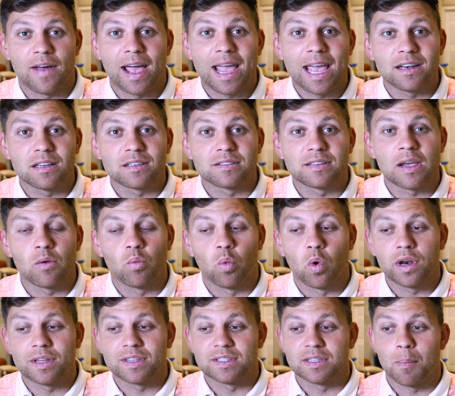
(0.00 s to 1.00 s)
I had to say
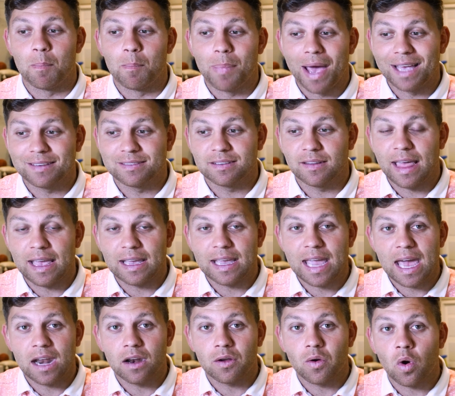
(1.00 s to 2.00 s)
what is the best of that
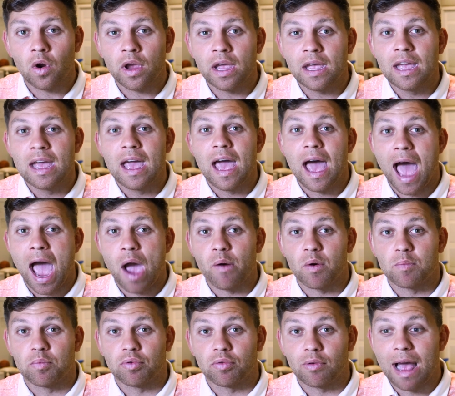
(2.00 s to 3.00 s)
category, I
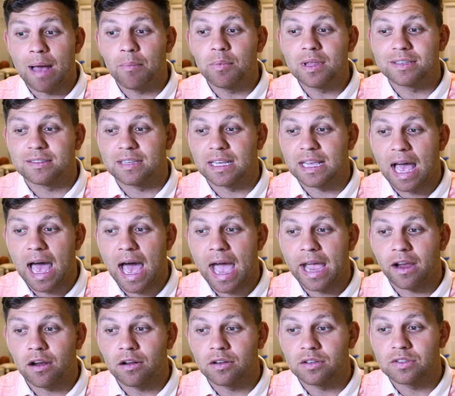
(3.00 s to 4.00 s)
would probably say
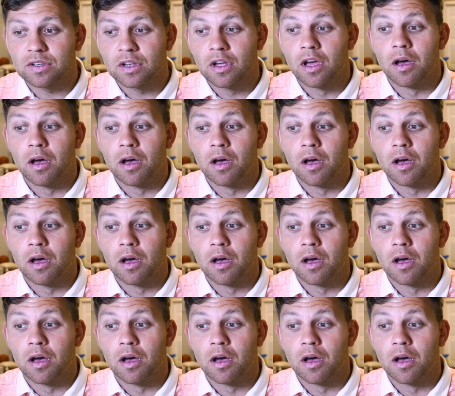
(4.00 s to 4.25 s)
irons,